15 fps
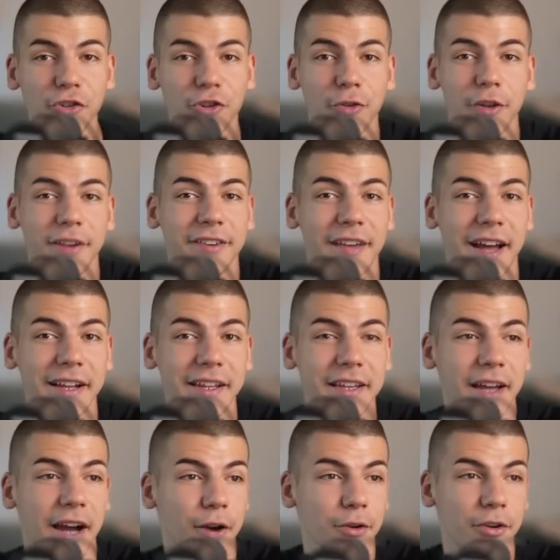I show you
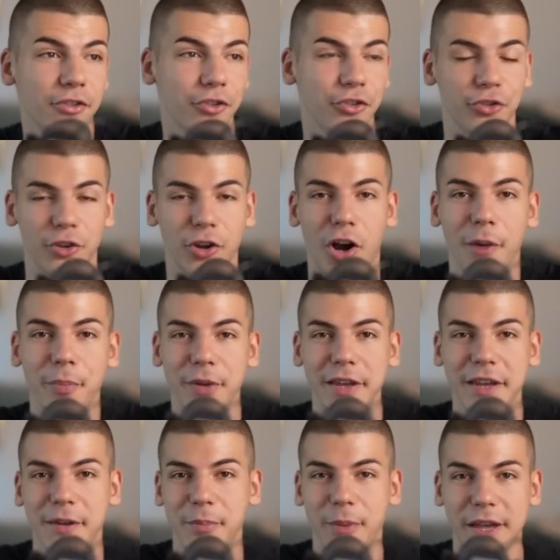exactly how you can just
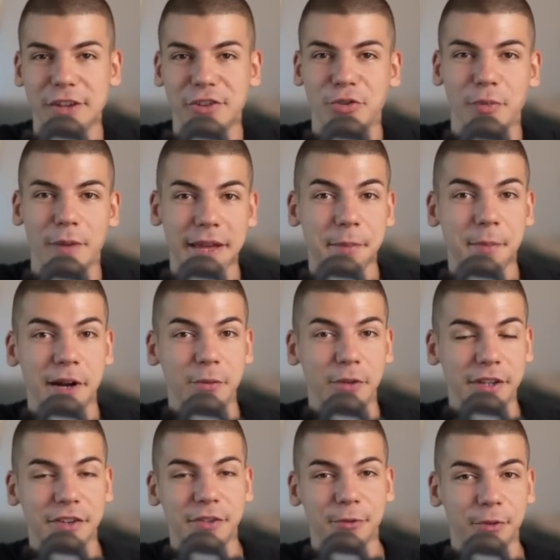copy and paste to make money
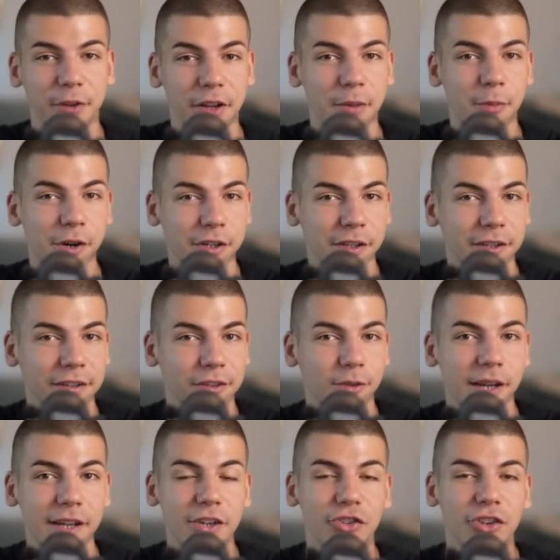with this affiliate marketing
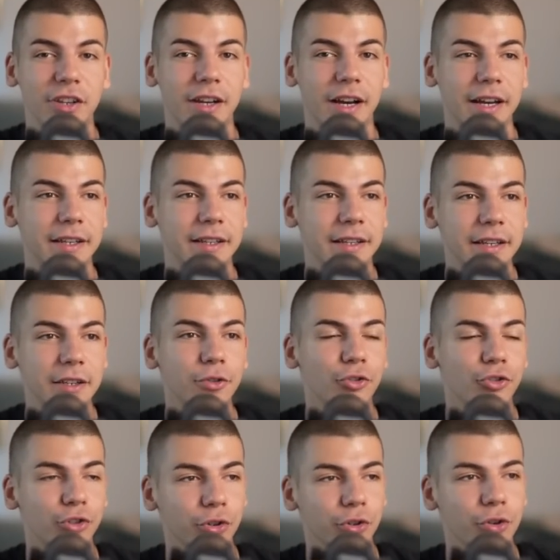strategy, I need
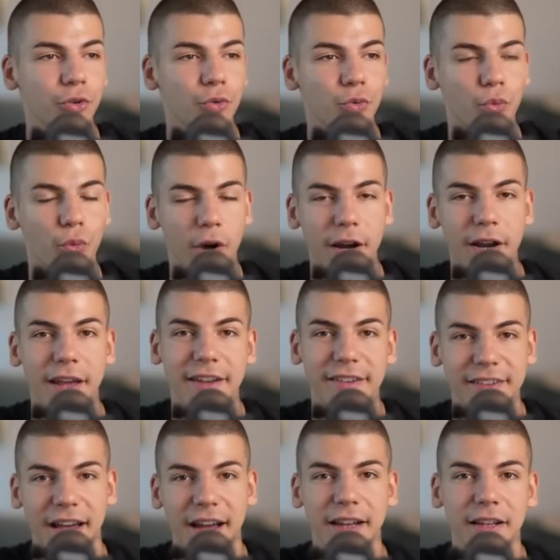to show you what
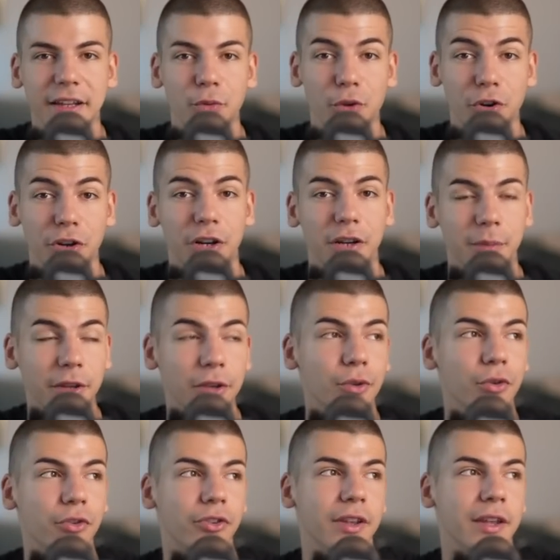exactly we are going to be
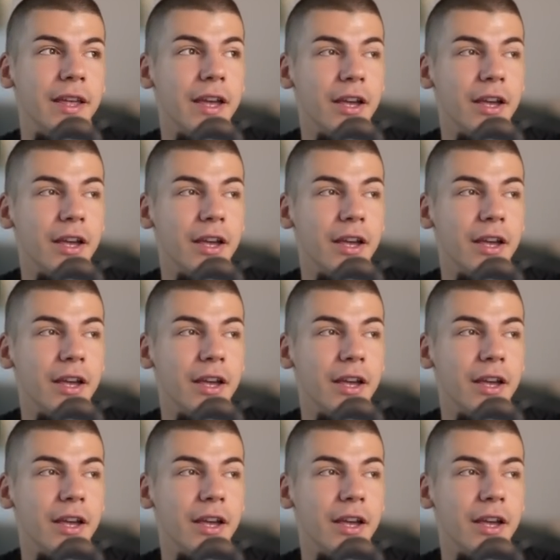using.